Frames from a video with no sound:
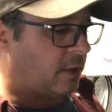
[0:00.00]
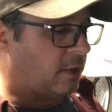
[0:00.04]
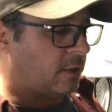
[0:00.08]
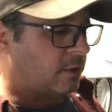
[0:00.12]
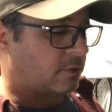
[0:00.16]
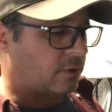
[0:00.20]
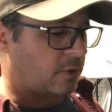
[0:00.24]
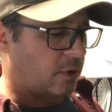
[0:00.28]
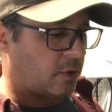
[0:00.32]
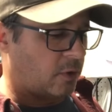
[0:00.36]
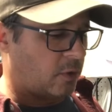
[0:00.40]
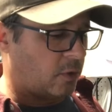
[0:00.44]

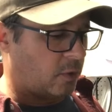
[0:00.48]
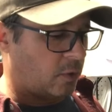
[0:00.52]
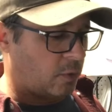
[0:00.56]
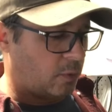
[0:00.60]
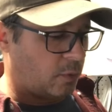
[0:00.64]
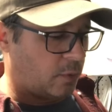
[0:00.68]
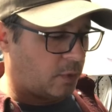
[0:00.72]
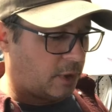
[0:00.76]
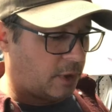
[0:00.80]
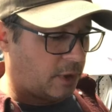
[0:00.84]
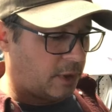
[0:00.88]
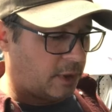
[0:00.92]

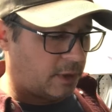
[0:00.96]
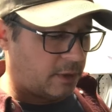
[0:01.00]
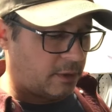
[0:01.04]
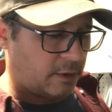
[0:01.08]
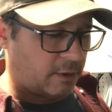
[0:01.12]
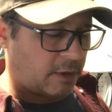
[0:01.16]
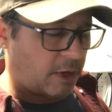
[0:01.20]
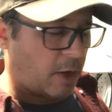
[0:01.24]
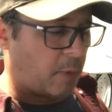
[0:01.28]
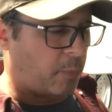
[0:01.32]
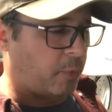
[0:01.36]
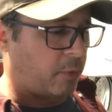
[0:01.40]
So
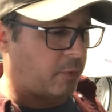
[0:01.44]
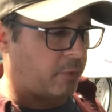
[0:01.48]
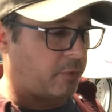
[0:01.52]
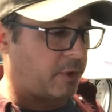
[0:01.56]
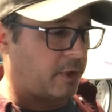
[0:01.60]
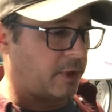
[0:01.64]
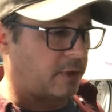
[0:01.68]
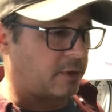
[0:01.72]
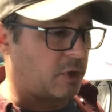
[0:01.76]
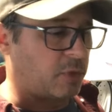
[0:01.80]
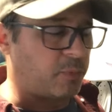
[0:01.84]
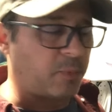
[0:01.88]
a couple of
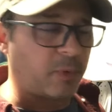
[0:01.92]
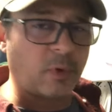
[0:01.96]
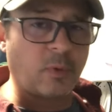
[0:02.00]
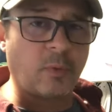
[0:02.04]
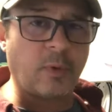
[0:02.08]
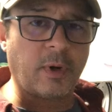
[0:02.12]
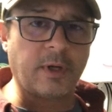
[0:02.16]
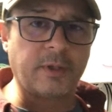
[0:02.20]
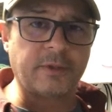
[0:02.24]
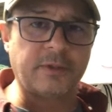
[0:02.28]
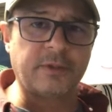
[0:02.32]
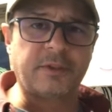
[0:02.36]
things. It's been a
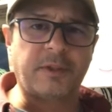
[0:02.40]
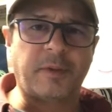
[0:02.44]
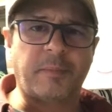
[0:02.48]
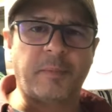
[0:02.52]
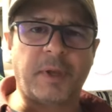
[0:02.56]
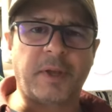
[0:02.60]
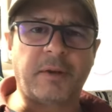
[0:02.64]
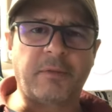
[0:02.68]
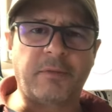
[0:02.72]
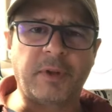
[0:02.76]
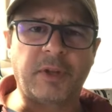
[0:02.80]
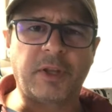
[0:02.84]
while since I
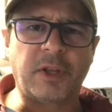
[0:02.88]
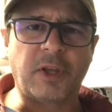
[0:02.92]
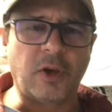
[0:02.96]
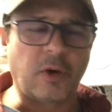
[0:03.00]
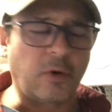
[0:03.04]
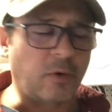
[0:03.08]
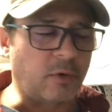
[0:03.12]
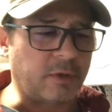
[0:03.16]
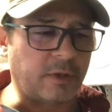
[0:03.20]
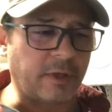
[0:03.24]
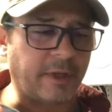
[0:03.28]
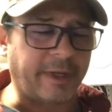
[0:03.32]
made a
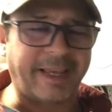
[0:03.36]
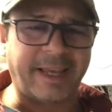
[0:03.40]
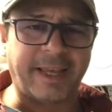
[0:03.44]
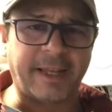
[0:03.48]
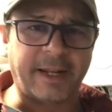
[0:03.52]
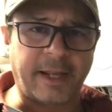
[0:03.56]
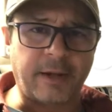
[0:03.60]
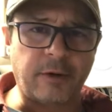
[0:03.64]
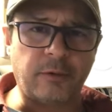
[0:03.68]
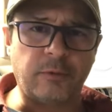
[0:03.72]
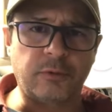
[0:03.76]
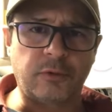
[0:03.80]
video because, again,
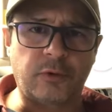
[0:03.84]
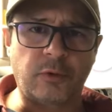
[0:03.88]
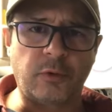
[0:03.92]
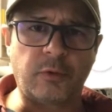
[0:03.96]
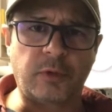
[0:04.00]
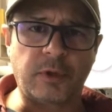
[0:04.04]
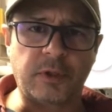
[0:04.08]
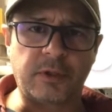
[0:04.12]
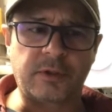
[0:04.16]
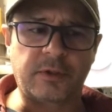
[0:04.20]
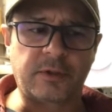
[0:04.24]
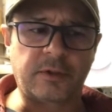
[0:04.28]
I don't do
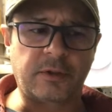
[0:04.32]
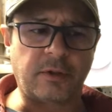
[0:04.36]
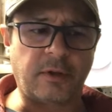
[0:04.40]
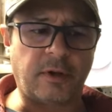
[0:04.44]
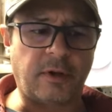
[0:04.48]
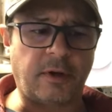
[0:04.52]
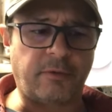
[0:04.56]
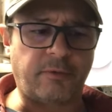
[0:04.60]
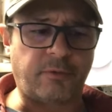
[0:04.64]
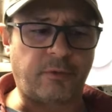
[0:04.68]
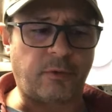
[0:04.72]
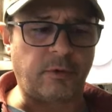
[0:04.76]
this
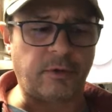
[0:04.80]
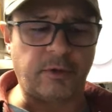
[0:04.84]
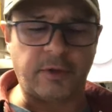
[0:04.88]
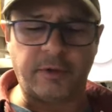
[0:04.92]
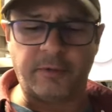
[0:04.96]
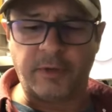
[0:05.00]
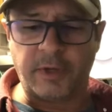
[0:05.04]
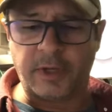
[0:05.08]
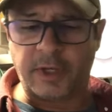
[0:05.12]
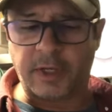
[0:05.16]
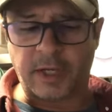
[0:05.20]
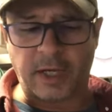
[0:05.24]
for a
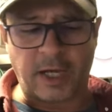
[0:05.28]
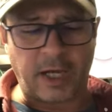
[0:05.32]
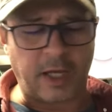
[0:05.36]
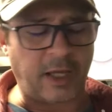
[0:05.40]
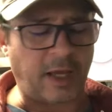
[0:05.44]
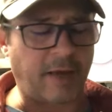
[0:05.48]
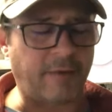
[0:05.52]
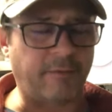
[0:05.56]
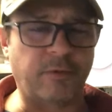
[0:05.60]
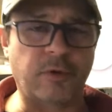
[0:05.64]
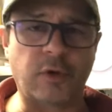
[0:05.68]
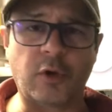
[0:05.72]
living. I
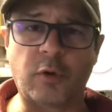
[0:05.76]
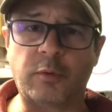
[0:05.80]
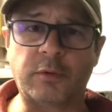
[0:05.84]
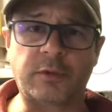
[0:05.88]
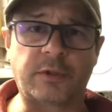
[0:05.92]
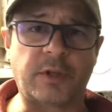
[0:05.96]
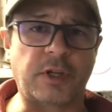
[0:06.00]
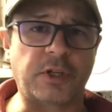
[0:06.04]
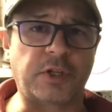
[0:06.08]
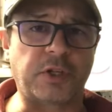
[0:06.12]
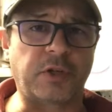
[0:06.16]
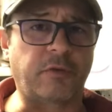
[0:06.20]
have no
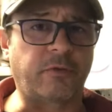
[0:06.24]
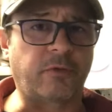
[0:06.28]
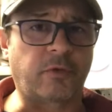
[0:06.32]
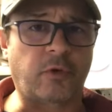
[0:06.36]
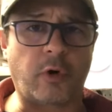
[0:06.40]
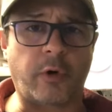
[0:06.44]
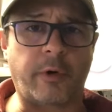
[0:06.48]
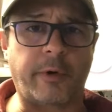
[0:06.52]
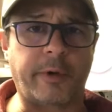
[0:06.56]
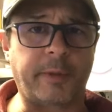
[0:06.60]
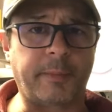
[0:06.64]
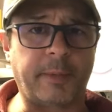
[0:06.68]
intention of
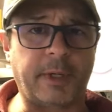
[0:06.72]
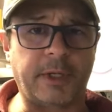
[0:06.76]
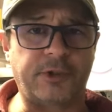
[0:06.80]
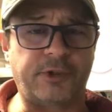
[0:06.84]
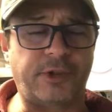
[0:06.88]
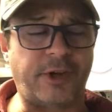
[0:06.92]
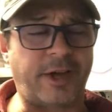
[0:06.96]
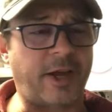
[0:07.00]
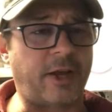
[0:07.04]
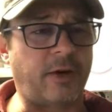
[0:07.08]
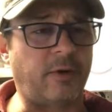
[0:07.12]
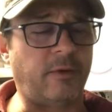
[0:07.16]
growing my
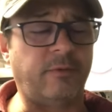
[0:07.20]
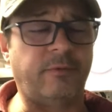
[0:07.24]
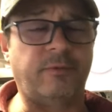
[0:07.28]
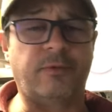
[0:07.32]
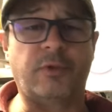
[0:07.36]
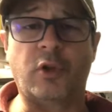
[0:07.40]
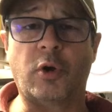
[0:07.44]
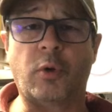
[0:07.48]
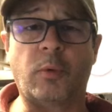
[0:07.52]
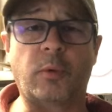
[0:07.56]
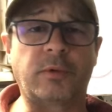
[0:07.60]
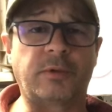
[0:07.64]
channel,
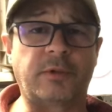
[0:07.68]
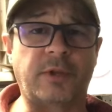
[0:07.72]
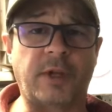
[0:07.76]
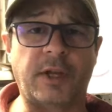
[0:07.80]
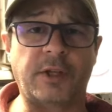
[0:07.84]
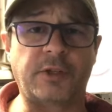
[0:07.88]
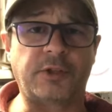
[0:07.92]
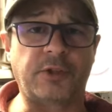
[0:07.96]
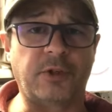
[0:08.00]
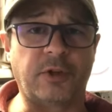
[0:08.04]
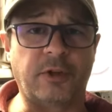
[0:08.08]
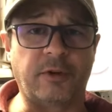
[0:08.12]
no
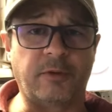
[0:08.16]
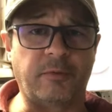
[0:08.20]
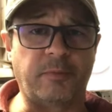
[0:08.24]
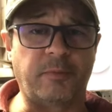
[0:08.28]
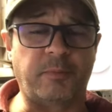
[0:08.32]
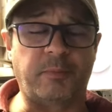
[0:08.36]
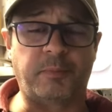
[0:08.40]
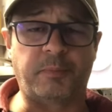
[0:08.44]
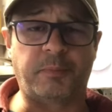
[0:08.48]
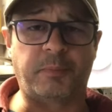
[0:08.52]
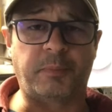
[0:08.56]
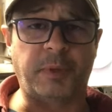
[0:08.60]
intention of
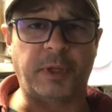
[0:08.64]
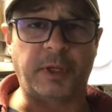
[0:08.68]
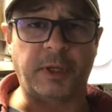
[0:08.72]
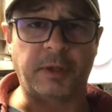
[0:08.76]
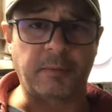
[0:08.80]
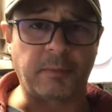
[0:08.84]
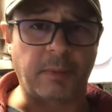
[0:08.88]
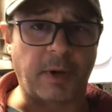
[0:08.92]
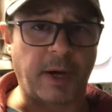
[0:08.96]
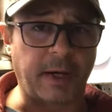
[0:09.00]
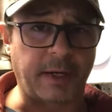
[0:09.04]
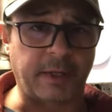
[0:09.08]
being
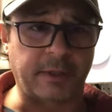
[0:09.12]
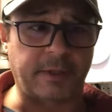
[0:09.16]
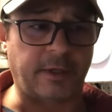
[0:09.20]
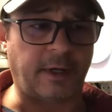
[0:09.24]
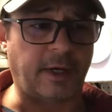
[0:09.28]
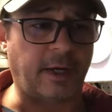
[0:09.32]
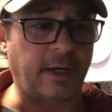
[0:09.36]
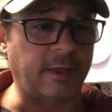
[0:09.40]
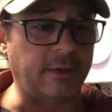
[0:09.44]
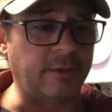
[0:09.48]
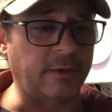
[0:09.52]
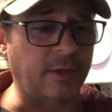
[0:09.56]

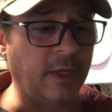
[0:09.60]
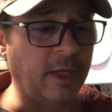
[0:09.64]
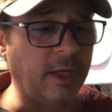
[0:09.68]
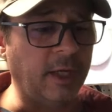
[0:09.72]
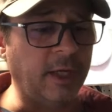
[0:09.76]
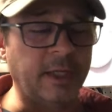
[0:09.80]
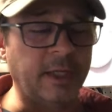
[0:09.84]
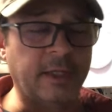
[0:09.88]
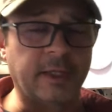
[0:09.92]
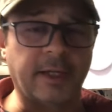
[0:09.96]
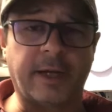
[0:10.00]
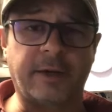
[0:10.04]
monetized.
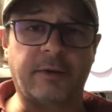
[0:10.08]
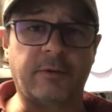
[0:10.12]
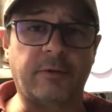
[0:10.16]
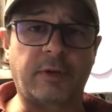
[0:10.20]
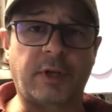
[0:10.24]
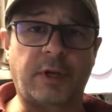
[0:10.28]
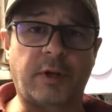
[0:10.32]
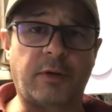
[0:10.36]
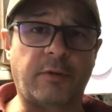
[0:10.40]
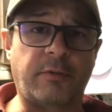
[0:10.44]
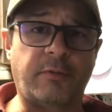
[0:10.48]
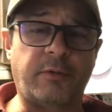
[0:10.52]
I don't
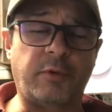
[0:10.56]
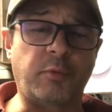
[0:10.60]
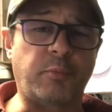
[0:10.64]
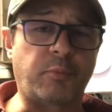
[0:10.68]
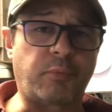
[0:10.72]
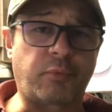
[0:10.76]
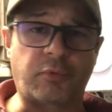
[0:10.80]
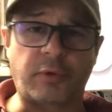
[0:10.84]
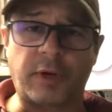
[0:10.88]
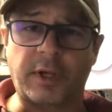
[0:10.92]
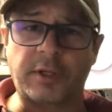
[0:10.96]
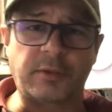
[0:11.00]
care if you
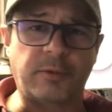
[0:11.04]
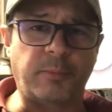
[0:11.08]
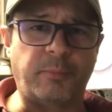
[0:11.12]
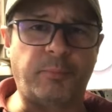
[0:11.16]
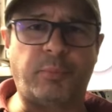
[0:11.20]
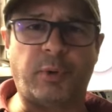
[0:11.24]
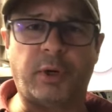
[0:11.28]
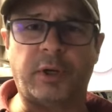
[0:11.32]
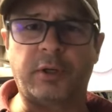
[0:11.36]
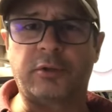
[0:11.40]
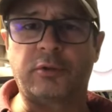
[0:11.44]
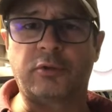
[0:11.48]
press a
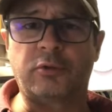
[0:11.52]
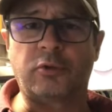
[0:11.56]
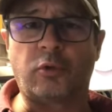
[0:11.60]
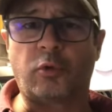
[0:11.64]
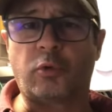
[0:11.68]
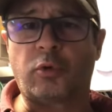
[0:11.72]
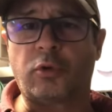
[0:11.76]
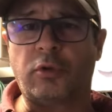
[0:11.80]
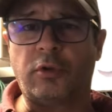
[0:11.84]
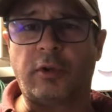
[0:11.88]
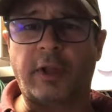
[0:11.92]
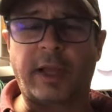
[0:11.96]
button
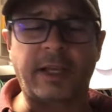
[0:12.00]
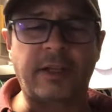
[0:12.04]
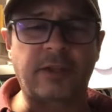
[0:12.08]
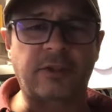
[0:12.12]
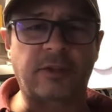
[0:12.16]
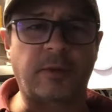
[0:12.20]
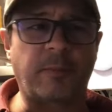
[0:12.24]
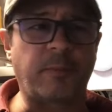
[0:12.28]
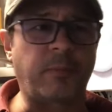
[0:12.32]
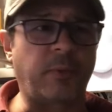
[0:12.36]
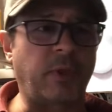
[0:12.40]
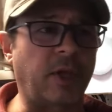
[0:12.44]
or like
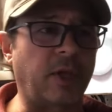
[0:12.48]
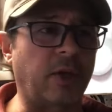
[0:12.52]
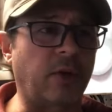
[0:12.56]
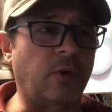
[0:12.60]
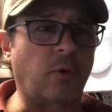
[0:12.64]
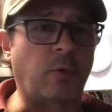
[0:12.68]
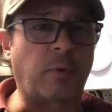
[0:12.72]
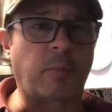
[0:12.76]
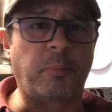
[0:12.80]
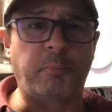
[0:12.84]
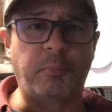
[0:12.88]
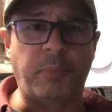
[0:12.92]
something
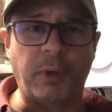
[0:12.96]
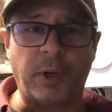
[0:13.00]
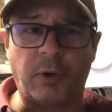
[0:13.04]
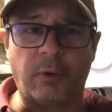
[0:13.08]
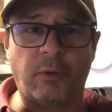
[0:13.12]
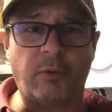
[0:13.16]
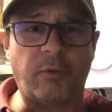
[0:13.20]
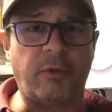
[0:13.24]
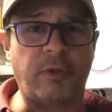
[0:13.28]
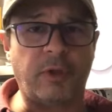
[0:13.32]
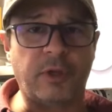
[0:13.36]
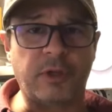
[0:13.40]
or
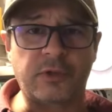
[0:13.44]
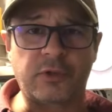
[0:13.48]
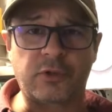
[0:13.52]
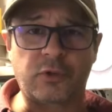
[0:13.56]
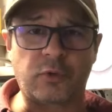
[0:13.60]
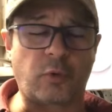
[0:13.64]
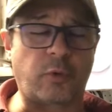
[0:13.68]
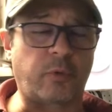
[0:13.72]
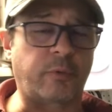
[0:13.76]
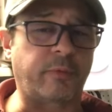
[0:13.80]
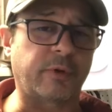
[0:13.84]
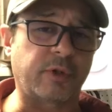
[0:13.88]
bell this
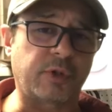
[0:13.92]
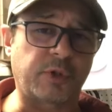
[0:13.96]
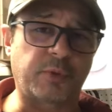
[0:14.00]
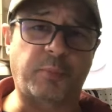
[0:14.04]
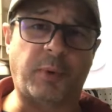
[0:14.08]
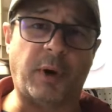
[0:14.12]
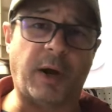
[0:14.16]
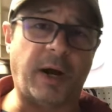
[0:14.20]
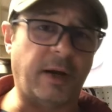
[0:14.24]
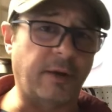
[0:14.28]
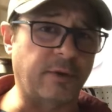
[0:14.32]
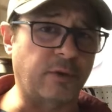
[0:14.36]
or
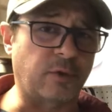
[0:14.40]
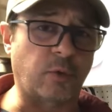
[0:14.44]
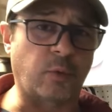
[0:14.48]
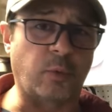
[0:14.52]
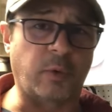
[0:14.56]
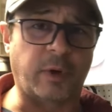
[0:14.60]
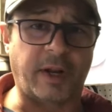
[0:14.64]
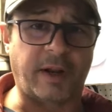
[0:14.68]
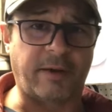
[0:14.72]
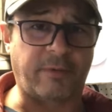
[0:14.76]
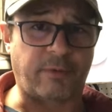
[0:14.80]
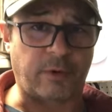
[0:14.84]
respond or
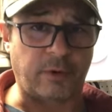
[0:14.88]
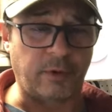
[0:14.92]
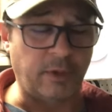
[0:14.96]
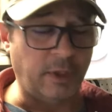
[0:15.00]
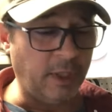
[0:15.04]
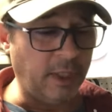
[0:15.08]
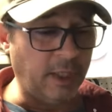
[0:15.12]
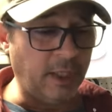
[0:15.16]
whatever.